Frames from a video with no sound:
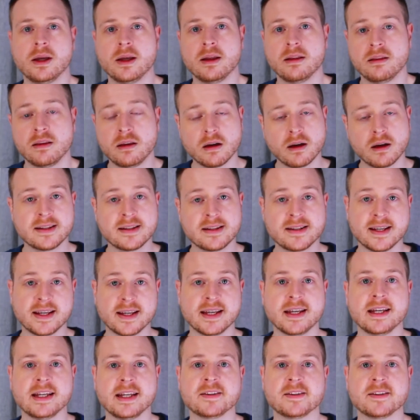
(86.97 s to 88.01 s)
The
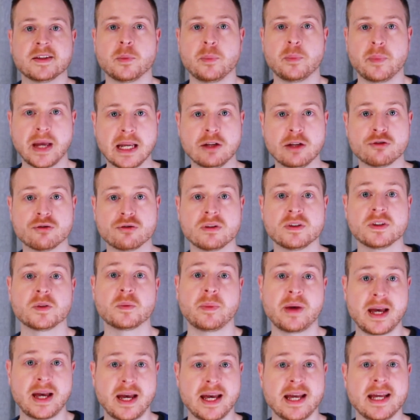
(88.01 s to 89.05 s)
idea is that patrons
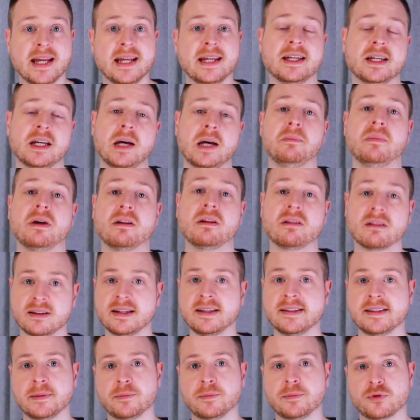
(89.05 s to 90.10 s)
pay a monthly
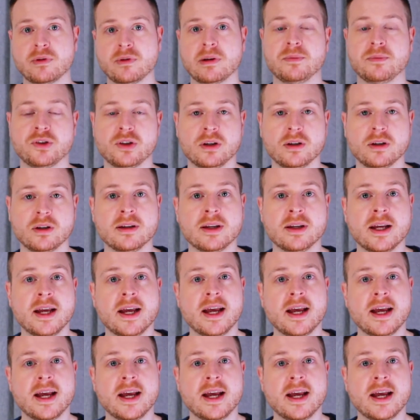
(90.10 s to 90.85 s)
subscription,